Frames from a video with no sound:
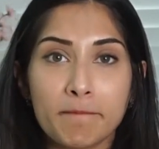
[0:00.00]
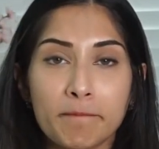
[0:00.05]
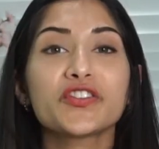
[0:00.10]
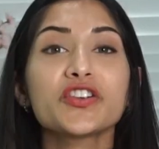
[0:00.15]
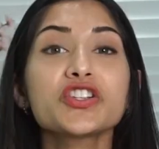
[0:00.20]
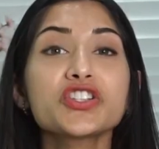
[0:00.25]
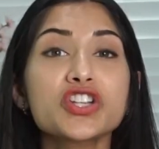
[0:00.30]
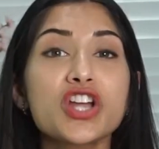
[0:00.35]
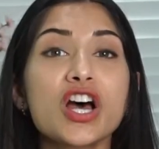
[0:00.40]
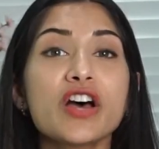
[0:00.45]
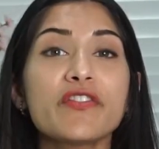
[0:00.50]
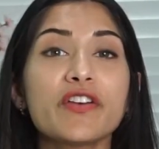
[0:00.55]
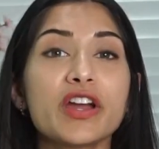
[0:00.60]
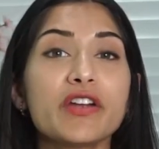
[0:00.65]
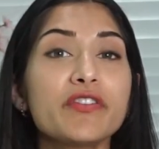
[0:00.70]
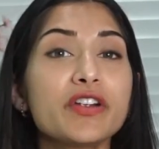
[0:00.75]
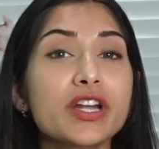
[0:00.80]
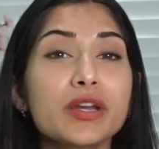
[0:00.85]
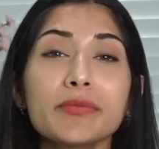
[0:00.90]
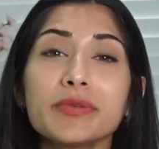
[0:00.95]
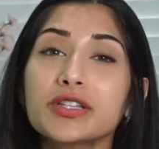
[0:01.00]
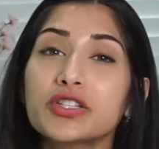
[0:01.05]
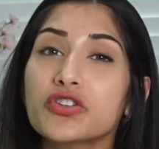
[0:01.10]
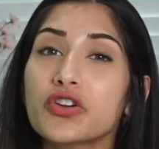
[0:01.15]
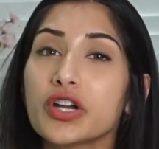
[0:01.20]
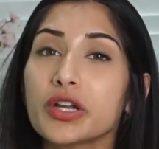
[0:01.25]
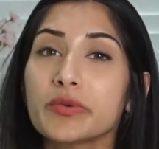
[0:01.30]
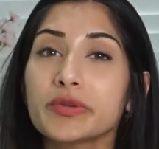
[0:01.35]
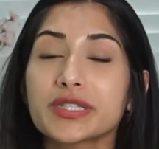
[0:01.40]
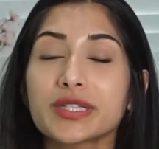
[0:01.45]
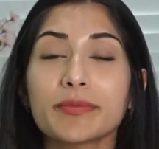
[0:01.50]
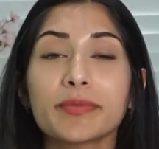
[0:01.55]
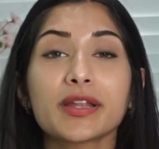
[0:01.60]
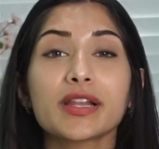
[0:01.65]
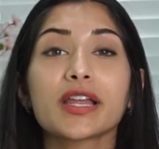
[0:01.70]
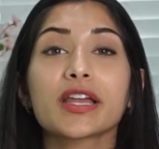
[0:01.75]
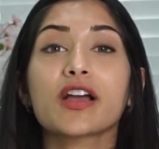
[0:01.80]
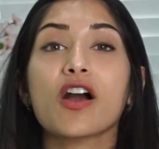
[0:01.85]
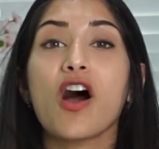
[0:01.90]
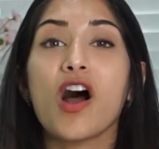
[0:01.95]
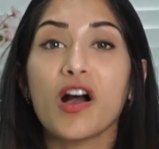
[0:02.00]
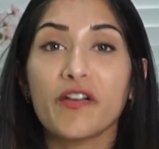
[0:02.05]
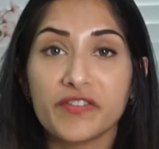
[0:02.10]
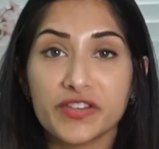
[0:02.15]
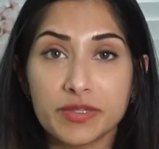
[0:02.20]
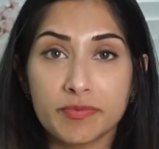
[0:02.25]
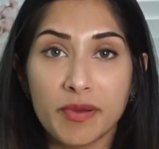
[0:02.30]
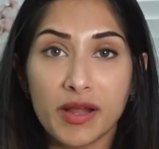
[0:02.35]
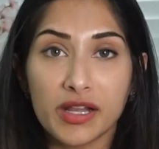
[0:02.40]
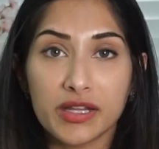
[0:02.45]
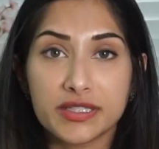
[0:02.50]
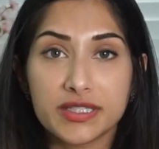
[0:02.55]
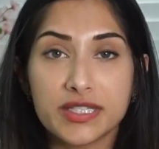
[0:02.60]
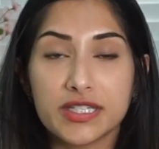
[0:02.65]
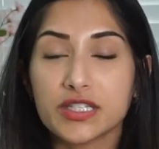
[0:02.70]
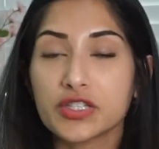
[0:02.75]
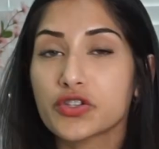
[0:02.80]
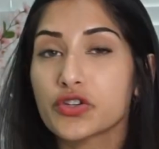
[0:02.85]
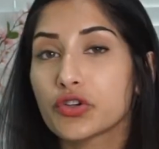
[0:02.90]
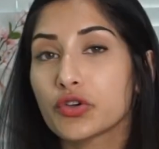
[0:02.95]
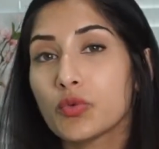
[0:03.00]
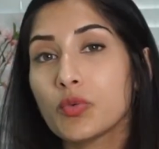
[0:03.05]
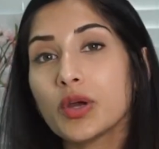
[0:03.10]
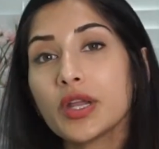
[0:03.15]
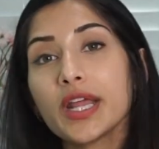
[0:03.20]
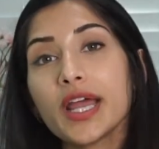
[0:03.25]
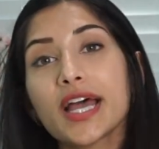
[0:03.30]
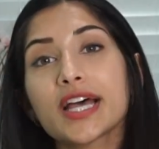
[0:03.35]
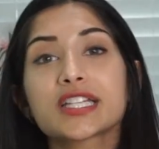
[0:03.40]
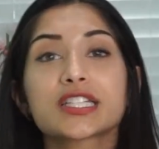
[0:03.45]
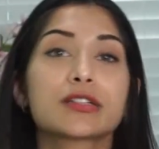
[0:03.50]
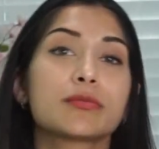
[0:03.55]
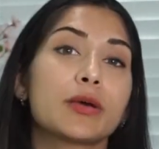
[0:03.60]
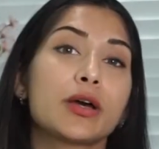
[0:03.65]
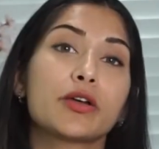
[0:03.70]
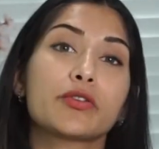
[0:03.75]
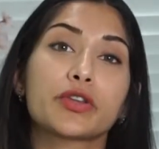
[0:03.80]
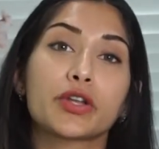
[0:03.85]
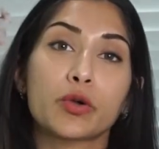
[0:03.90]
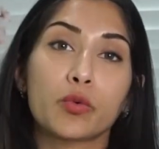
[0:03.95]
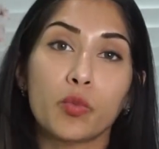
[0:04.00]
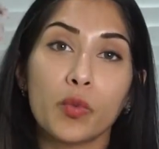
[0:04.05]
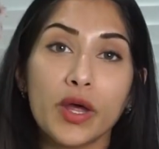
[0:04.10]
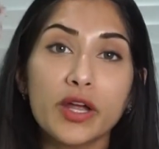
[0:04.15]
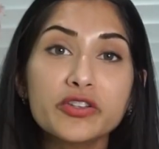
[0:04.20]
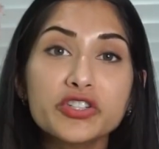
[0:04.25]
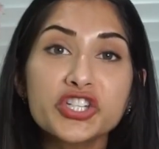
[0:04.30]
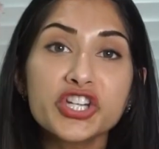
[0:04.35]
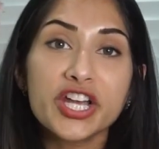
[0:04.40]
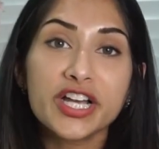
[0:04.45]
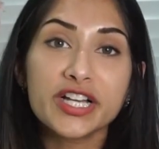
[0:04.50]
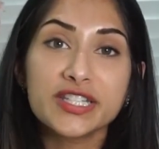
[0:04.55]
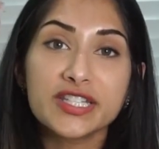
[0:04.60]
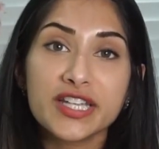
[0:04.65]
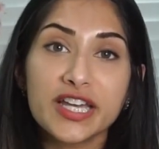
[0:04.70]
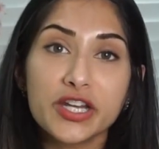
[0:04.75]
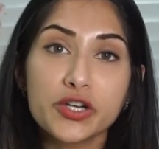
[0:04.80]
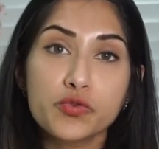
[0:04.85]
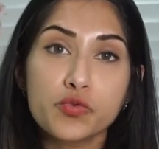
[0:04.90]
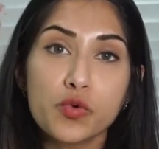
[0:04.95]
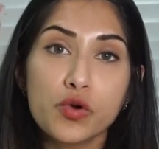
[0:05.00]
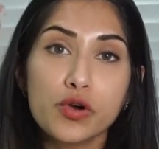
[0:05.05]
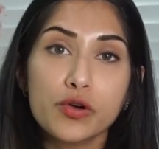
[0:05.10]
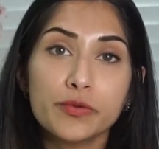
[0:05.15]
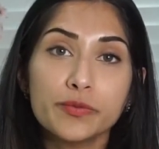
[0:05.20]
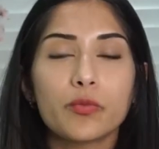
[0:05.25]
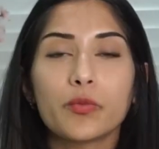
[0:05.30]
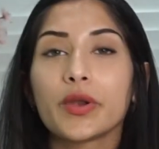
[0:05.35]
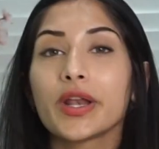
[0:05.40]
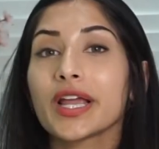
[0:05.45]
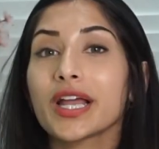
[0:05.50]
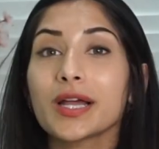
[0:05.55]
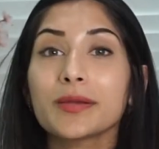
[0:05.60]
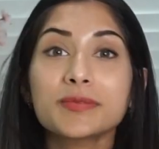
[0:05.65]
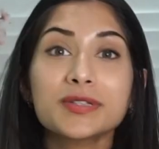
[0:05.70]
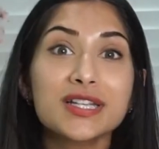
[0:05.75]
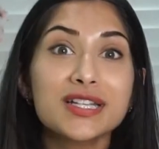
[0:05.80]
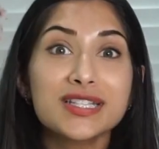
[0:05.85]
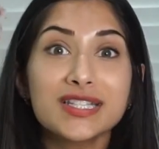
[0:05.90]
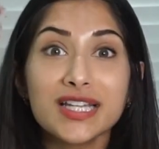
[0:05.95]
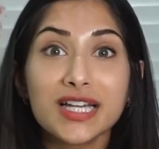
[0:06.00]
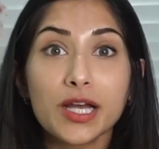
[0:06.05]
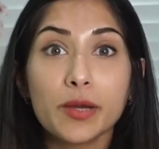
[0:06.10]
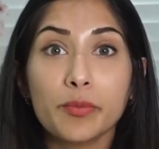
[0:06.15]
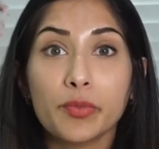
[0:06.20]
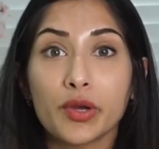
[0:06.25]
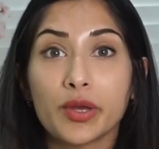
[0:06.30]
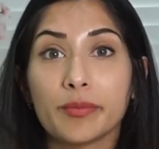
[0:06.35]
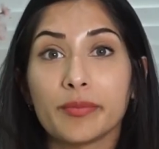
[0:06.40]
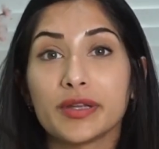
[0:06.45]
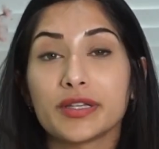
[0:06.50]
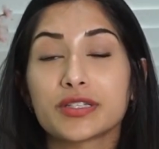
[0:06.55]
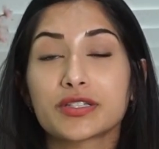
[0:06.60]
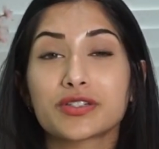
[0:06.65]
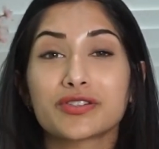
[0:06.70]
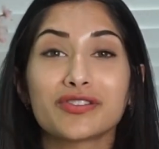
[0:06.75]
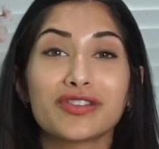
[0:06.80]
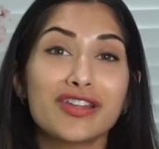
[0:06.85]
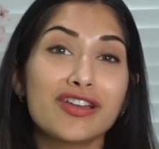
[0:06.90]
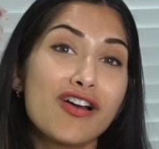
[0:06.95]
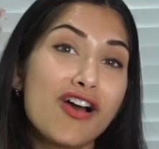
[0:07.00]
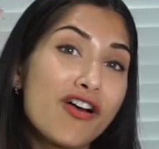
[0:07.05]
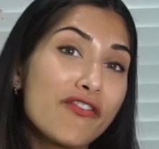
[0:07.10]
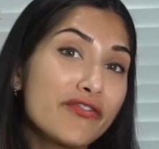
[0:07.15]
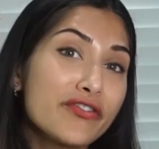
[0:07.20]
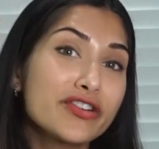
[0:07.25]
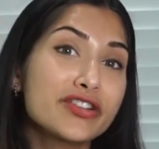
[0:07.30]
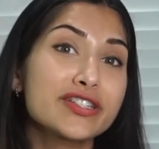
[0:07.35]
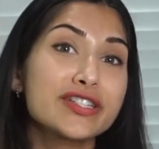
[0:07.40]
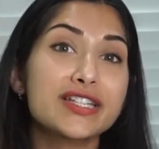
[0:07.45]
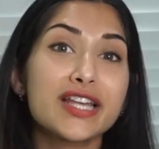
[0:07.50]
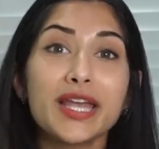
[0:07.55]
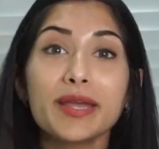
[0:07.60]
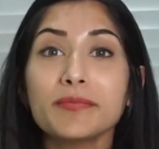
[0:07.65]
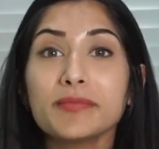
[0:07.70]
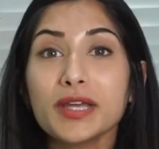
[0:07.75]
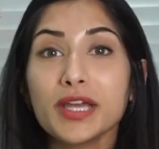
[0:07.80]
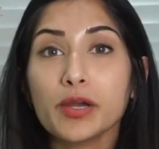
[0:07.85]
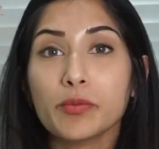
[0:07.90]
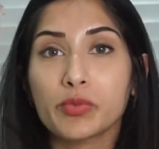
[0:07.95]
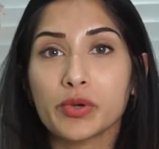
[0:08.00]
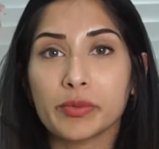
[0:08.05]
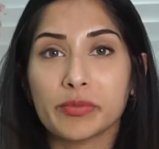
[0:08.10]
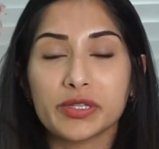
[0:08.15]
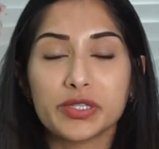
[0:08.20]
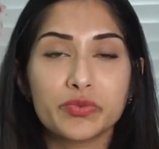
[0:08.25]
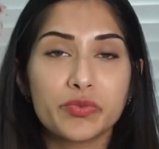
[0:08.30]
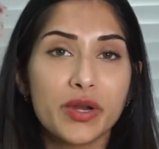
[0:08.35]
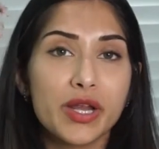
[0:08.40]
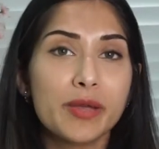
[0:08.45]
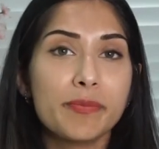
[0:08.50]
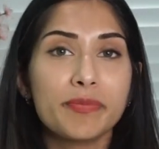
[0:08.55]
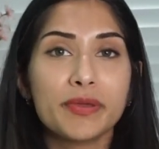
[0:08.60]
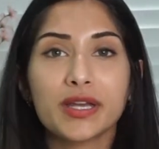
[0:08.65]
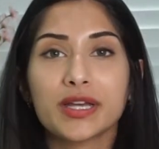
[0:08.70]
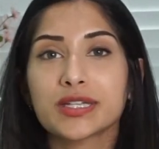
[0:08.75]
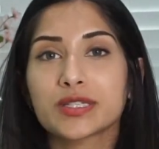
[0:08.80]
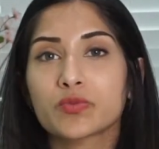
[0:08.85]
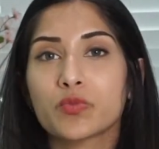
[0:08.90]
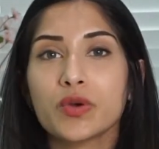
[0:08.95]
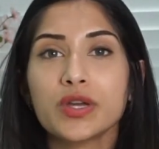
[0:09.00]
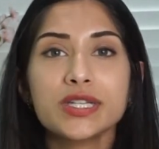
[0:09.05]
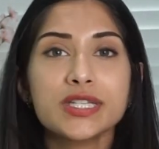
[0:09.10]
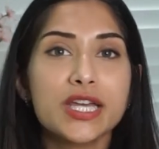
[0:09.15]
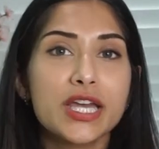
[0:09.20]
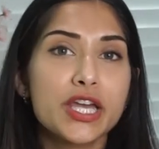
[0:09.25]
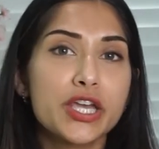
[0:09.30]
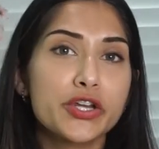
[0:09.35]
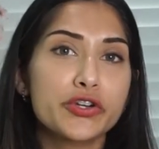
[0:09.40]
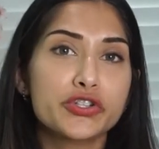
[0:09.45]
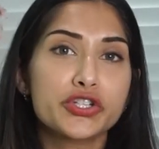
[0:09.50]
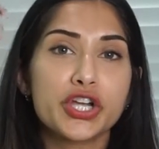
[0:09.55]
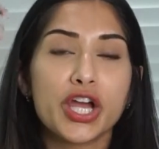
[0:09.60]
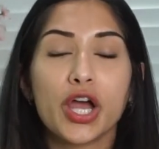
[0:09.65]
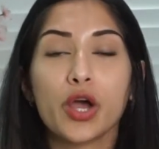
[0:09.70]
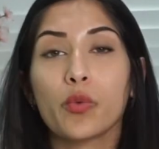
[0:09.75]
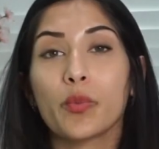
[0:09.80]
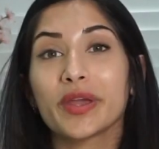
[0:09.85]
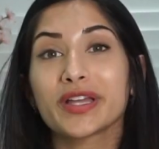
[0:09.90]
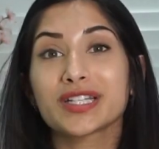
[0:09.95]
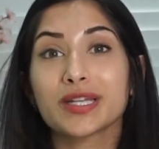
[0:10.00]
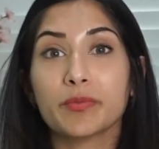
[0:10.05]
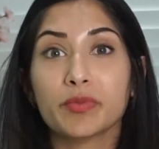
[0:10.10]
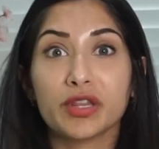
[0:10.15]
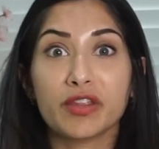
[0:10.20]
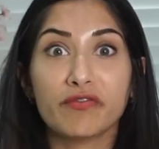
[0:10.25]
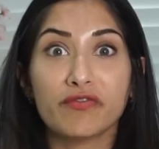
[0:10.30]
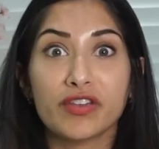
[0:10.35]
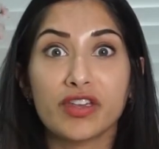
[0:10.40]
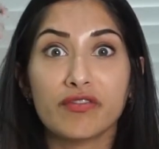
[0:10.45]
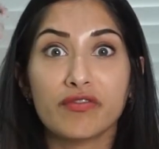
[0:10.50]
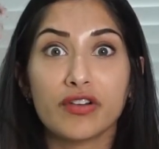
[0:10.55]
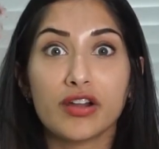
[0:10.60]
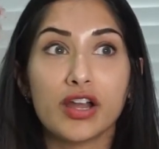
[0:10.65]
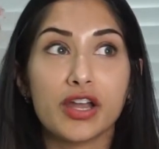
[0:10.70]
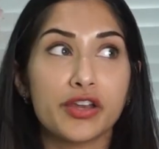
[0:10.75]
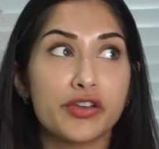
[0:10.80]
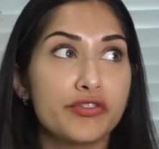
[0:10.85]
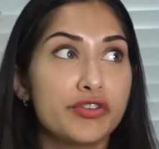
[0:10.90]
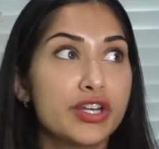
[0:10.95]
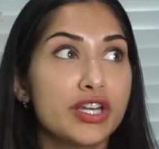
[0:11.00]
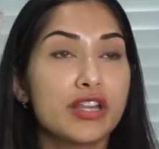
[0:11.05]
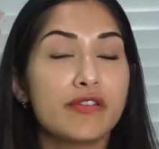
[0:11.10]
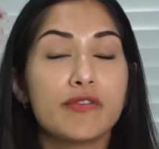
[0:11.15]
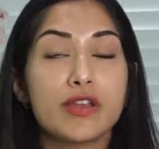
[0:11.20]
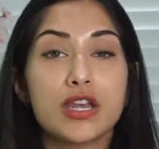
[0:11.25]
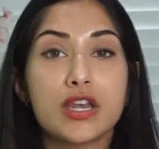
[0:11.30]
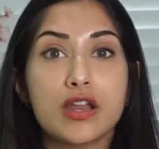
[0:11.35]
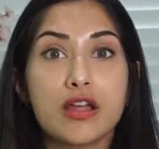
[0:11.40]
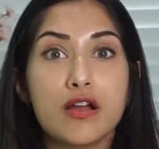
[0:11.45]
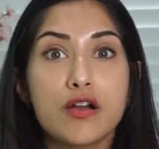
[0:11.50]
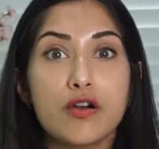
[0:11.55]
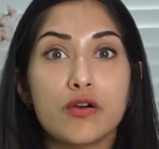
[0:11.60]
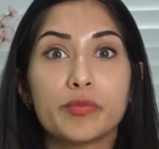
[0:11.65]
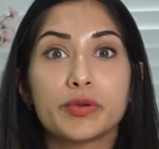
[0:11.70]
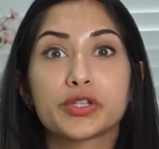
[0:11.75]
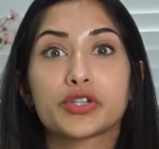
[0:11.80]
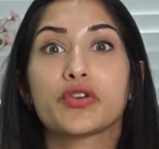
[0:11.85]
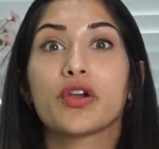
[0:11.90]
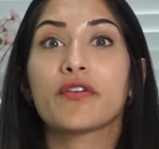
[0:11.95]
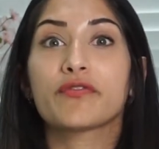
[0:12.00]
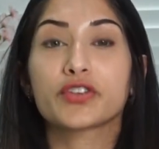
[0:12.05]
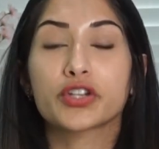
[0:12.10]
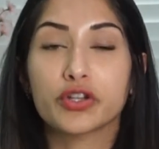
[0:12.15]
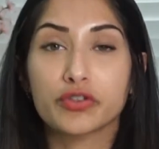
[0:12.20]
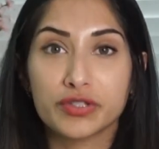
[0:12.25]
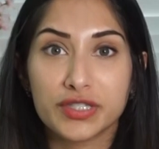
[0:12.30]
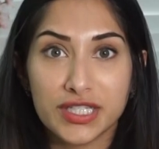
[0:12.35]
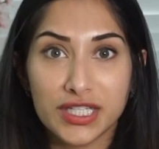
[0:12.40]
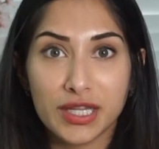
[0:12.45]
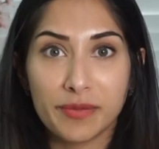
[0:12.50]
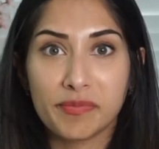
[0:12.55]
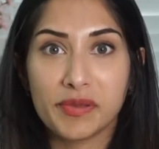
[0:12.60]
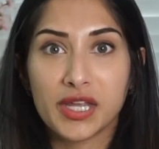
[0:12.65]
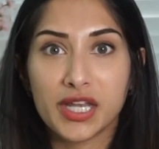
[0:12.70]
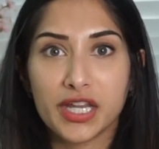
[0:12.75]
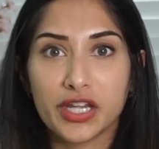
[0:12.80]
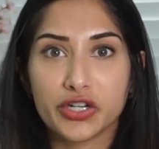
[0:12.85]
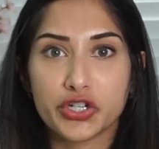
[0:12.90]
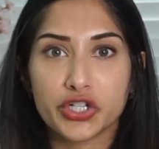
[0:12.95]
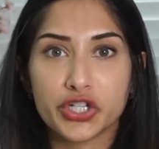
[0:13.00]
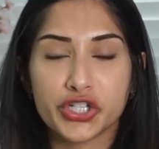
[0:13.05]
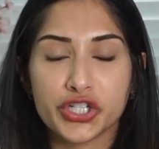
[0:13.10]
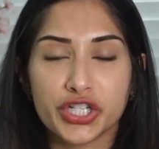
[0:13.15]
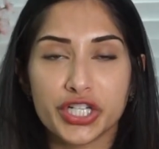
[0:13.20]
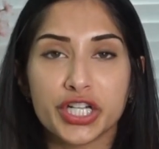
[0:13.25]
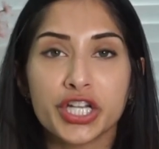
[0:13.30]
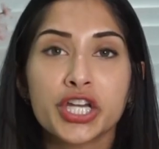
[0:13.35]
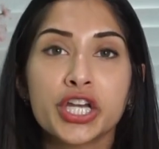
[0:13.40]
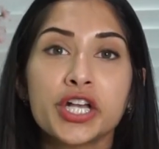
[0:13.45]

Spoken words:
First off, I recommend starting with something like office policies. So you want to ask about their well check schedule. When it comes to sick appointments, do they offer same day appointments, right? Because one day your child wakes up with a fever and you didn't even know, but you have to go see the pediatrician.